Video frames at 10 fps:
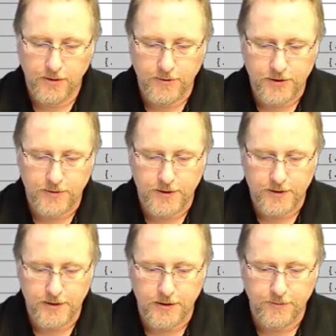which
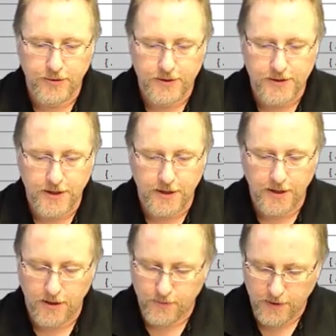was input
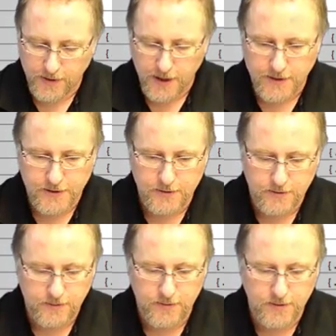starting at
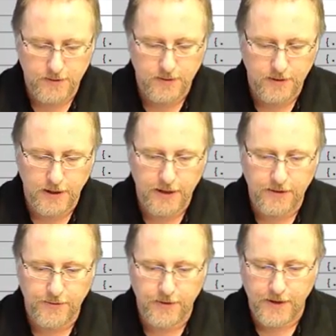1000,
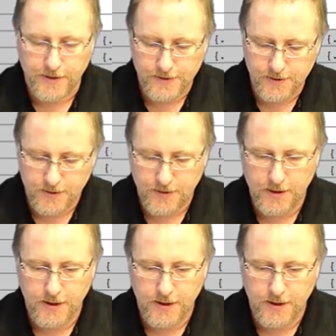length 1000,